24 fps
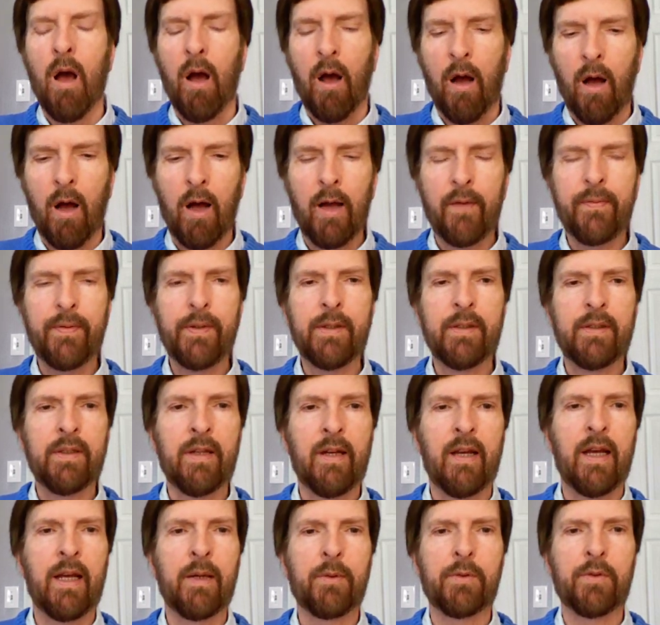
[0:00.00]

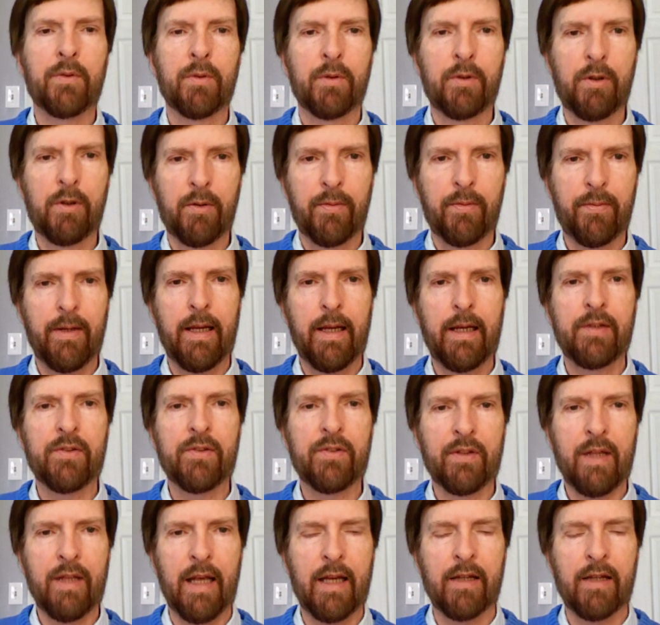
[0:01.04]
oftentimes when you
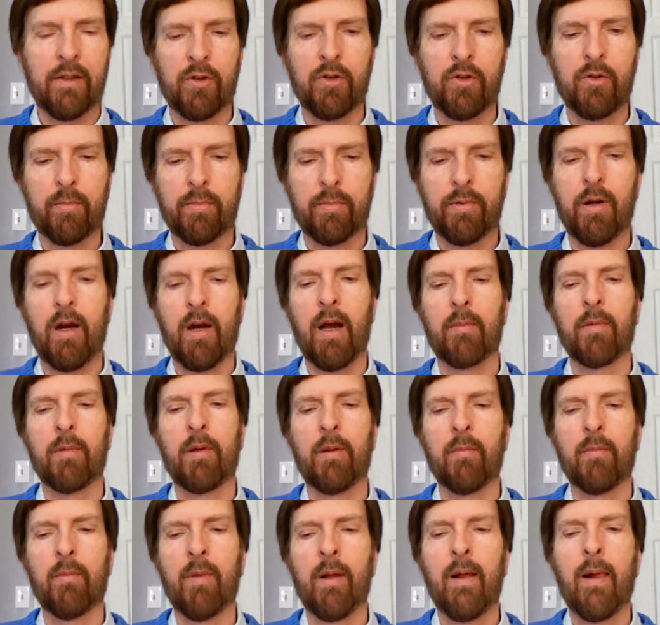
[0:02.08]
face that new
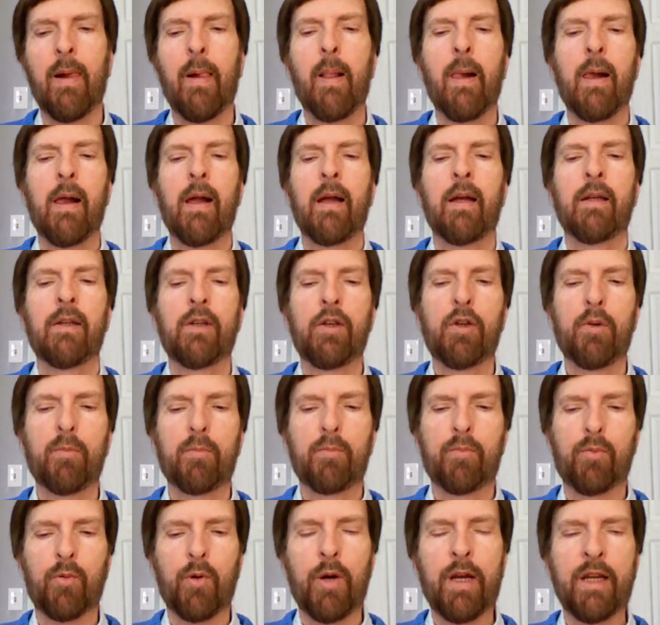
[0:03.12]
problem, you
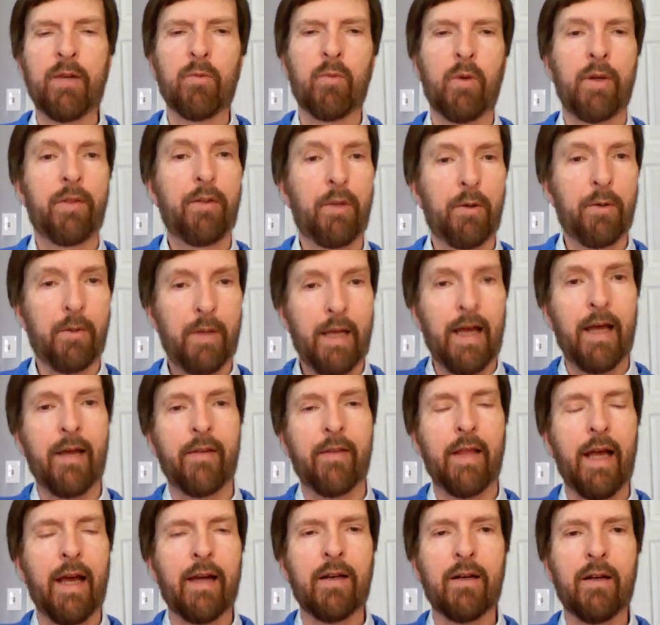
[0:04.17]
bring with you
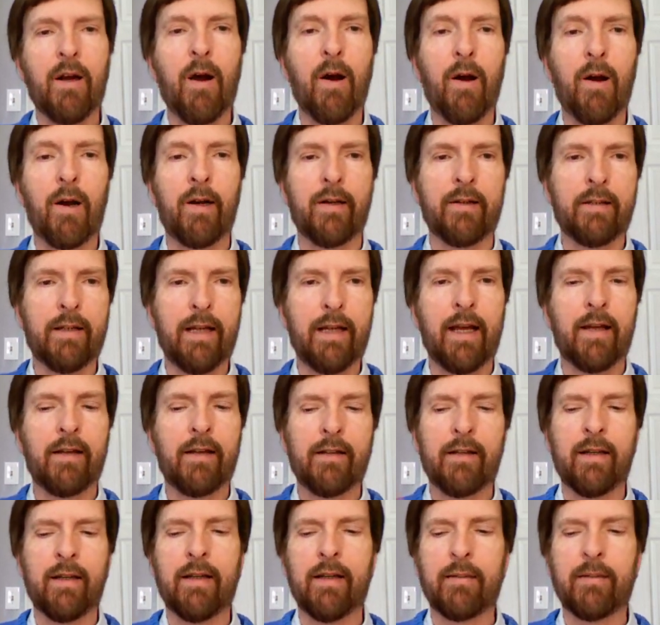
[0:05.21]
that cart,
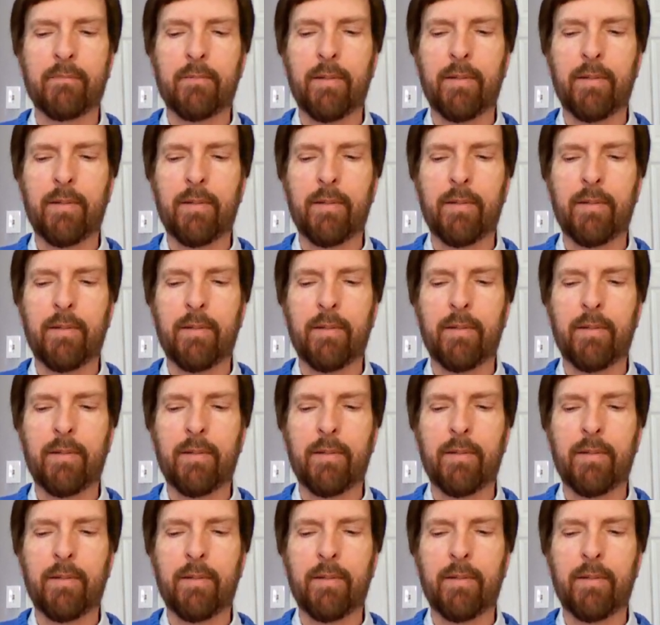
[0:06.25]
that